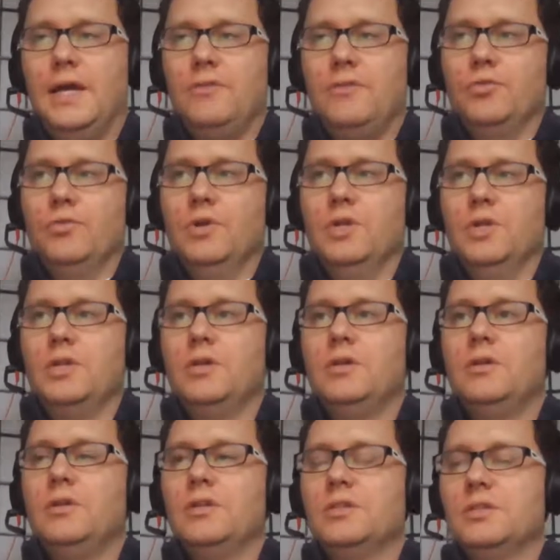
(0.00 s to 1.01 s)
Hey everyone,
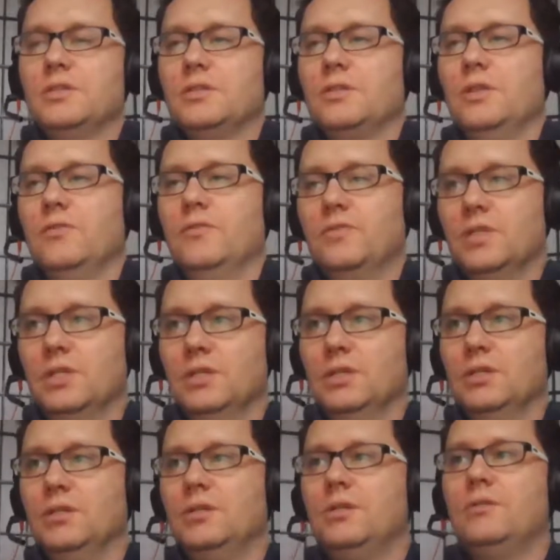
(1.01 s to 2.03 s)
this is
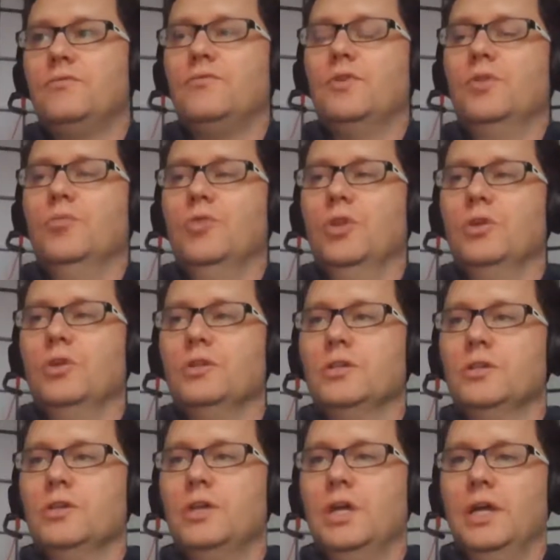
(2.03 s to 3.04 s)
Clifton from
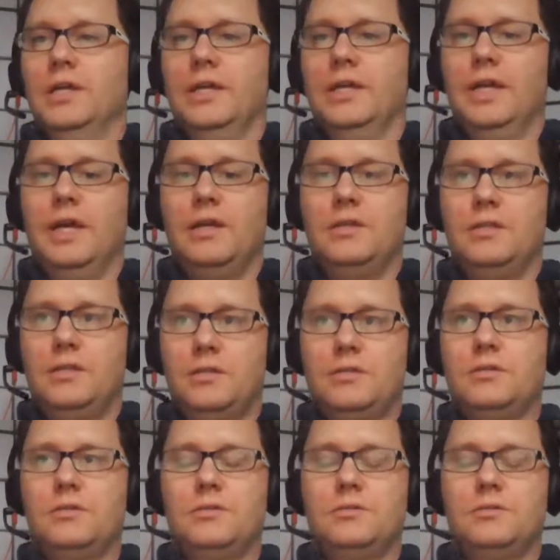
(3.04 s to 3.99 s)
Lrnr again